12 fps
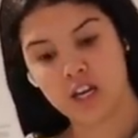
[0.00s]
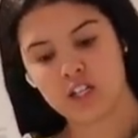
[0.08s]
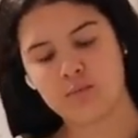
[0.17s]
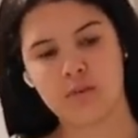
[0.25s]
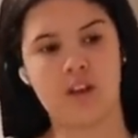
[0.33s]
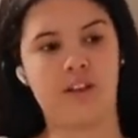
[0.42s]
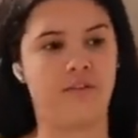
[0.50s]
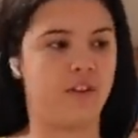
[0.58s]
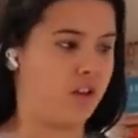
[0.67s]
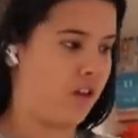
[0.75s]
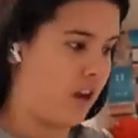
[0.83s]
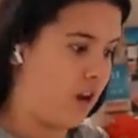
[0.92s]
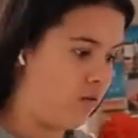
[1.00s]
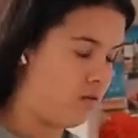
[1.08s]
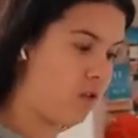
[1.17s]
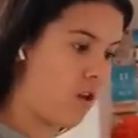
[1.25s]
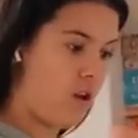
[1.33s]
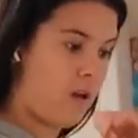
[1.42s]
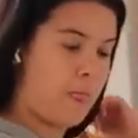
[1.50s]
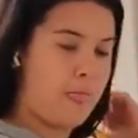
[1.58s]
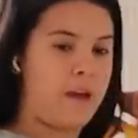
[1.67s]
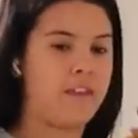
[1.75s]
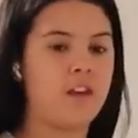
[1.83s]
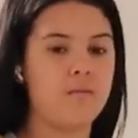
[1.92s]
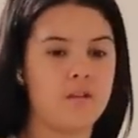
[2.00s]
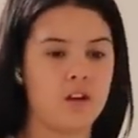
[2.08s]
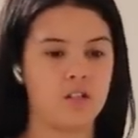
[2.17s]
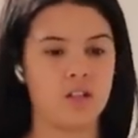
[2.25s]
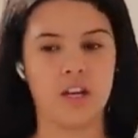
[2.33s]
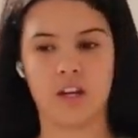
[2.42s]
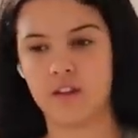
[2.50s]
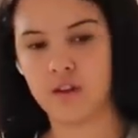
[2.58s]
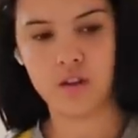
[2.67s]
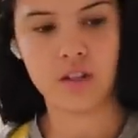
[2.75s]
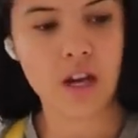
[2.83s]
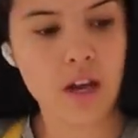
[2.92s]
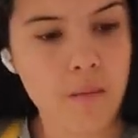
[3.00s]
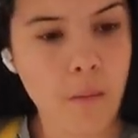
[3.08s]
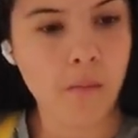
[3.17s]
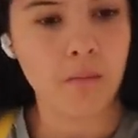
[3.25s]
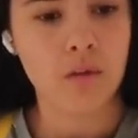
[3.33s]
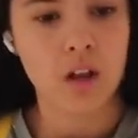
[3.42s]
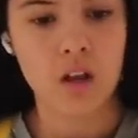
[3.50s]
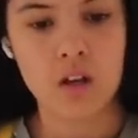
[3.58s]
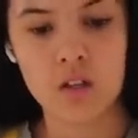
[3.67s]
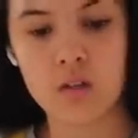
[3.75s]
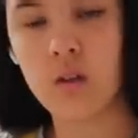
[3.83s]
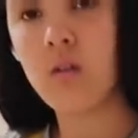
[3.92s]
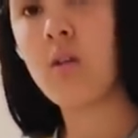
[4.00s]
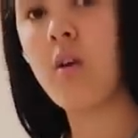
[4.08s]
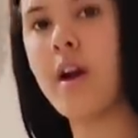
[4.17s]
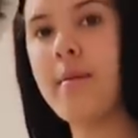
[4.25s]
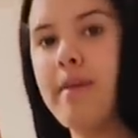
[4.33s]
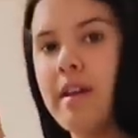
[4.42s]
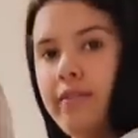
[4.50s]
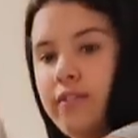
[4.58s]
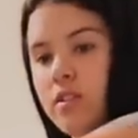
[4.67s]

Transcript: I should probably figure that out. I think I'm there till like Thursday. So I got quite a bit of